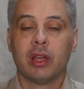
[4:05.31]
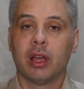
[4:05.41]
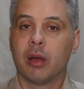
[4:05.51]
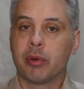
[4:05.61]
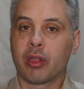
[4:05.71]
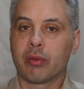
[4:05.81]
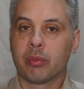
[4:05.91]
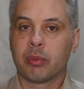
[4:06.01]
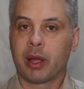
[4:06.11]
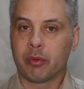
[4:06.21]
but
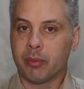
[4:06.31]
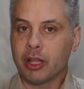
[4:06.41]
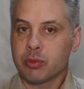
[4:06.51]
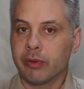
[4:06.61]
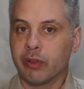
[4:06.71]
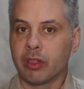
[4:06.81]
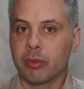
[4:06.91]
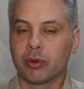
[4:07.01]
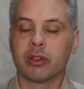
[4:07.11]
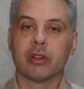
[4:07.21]
it becomes much more
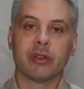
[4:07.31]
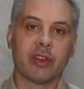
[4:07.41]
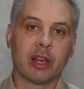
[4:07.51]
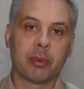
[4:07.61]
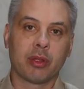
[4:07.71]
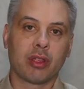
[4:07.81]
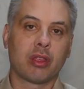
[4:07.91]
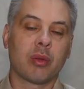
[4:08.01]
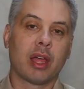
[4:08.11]
visible to the developers